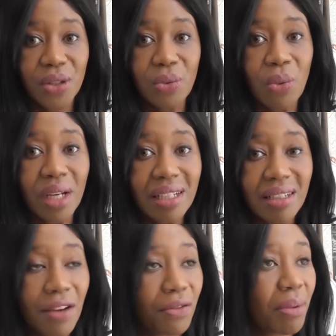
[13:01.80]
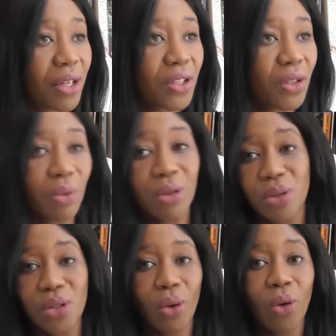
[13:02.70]
should win. Everybody should win. We
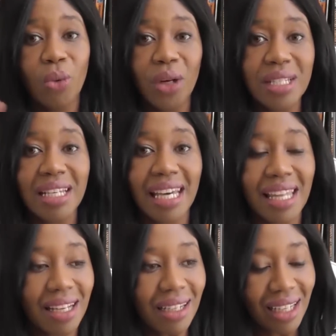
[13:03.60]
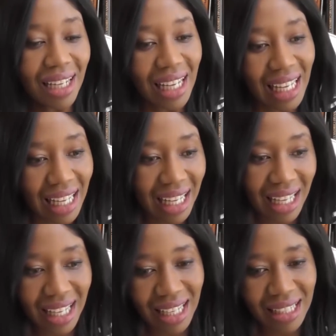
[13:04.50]
should all work together.
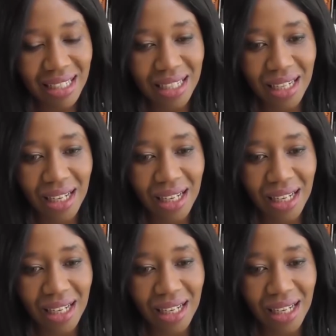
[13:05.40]
And